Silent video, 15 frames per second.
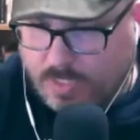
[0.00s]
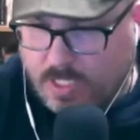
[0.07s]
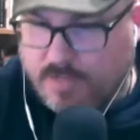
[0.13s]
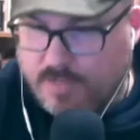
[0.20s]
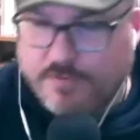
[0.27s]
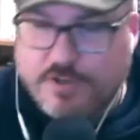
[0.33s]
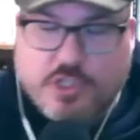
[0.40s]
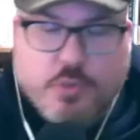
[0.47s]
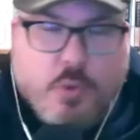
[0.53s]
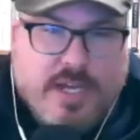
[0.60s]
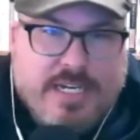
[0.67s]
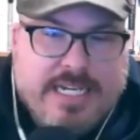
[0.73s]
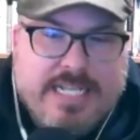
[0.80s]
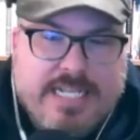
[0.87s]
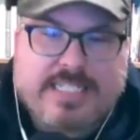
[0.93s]
The first
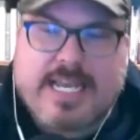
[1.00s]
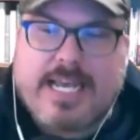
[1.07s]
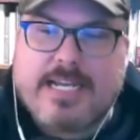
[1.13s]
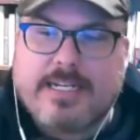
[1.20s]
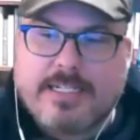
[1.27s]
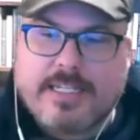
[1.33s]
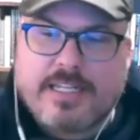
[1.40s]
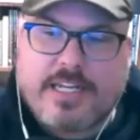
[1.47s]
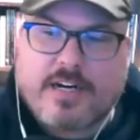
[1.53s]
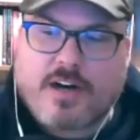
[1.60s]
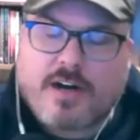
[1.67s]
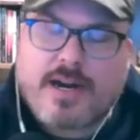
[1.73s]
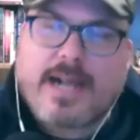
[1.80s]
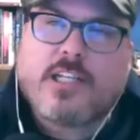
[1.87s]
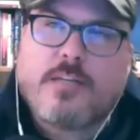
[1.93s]
one is that there
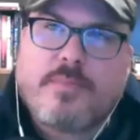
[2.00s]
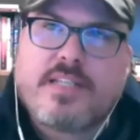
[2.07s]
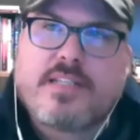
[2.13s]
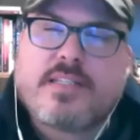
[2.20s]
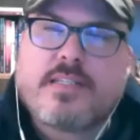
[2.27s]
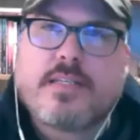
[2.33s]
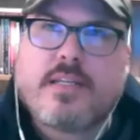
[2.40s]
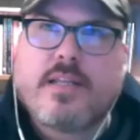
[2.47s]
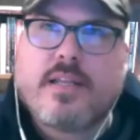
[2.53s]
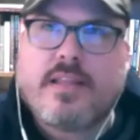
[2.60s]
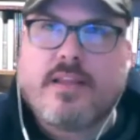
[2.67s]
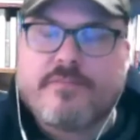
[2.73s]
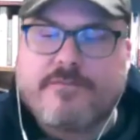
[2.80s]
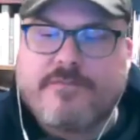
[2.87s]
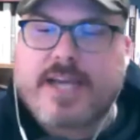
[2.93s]
are elements
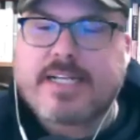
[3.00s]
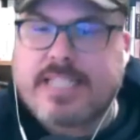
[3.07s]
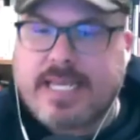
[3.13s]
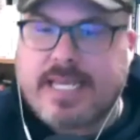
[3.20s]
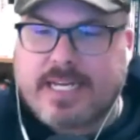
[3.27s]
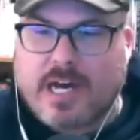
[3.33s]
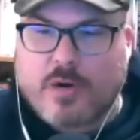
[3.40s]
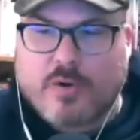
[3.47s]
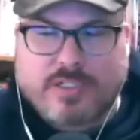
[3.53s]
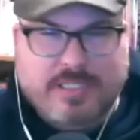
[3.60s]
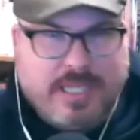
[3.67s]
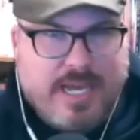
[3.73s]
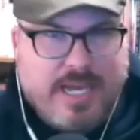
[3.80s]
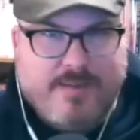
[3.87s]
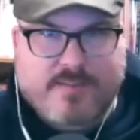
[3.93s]
affecting our
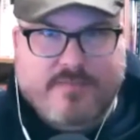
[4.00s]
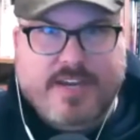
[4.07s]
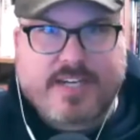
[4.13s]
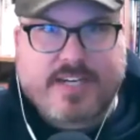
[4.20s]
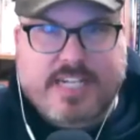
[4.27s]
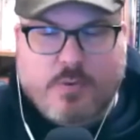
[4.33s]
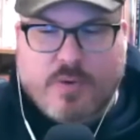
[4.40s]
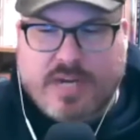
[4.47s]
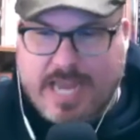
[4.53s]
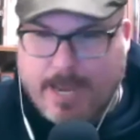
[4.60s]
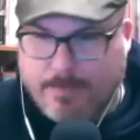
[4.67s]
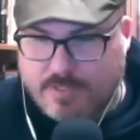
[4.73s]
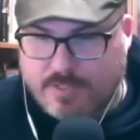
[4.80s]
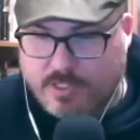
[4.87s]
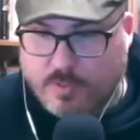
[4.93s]
lives, affecting what
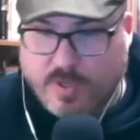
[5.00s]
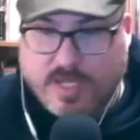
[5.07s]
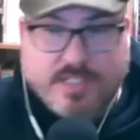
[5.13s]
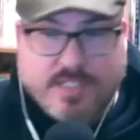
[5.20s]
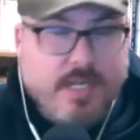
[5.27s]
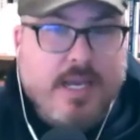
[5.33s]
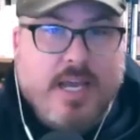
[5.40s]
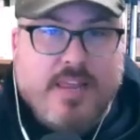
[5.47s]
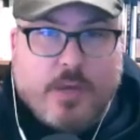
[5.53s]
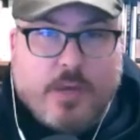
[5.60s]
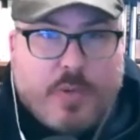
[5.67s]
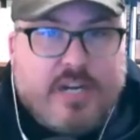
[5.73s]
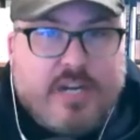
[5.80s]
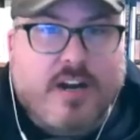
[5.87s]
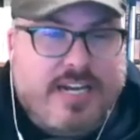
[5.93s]
happens to us, that
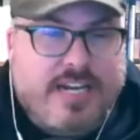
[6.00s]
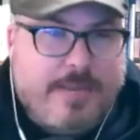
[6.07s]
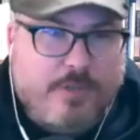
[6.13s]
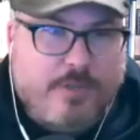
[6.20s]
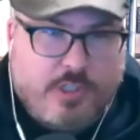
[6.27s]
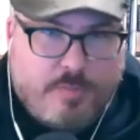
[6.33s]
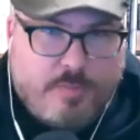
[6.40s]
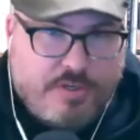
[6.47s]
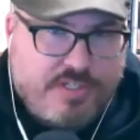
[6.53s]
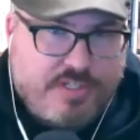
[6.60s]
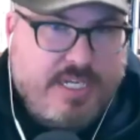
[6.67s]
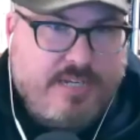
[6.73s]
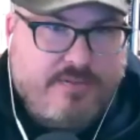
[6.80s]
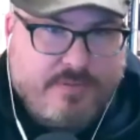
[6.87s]
we are unable to perceive.